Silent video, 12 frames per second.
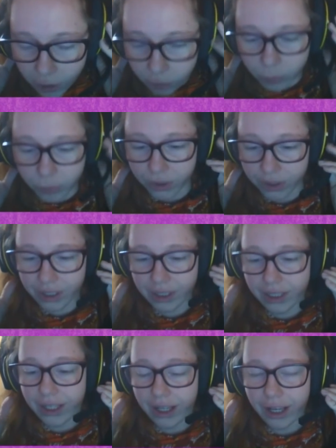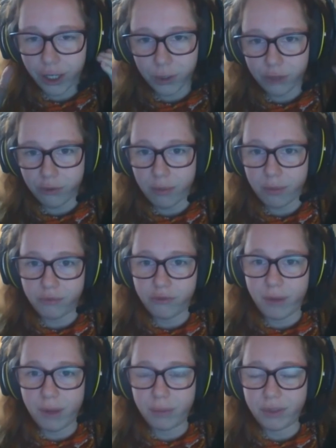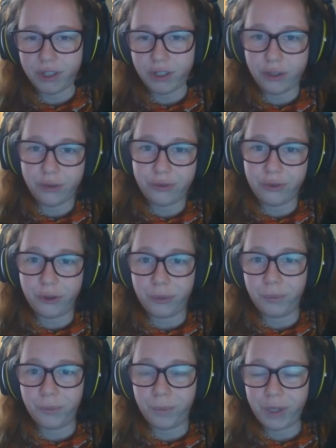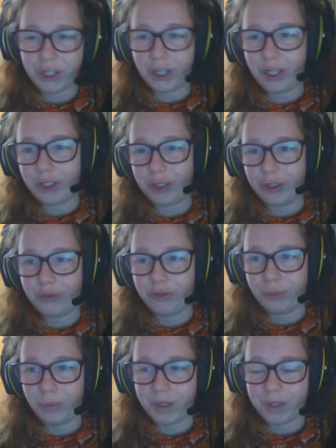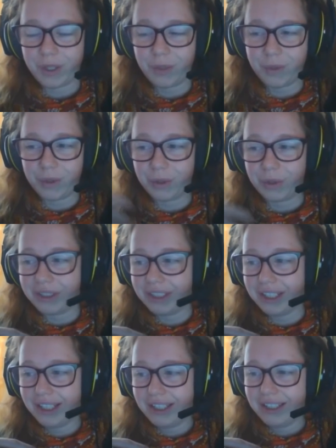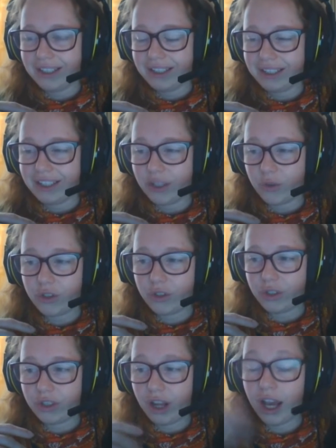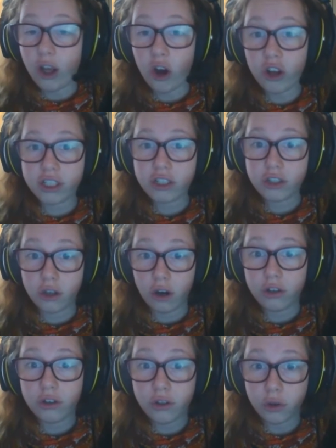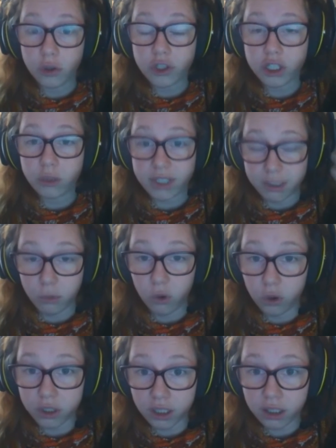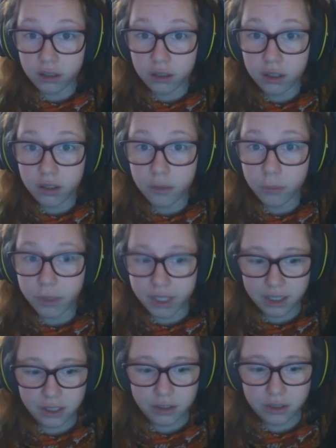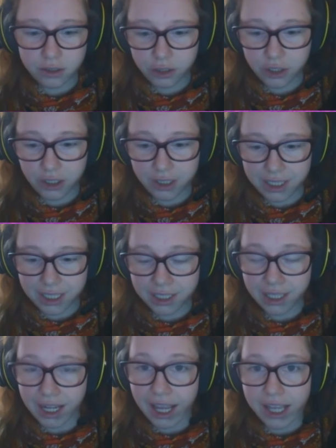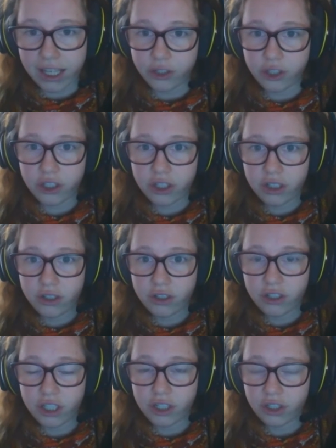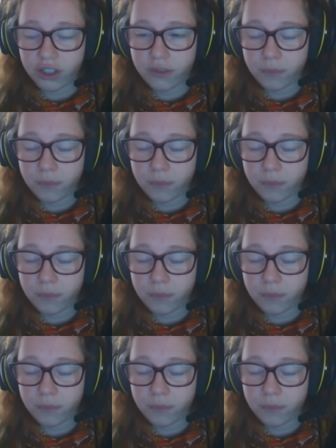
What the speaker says: But I always remembered her from my childhood, from when she was all, I honest to God thought she was immortal, because she didn't age, she just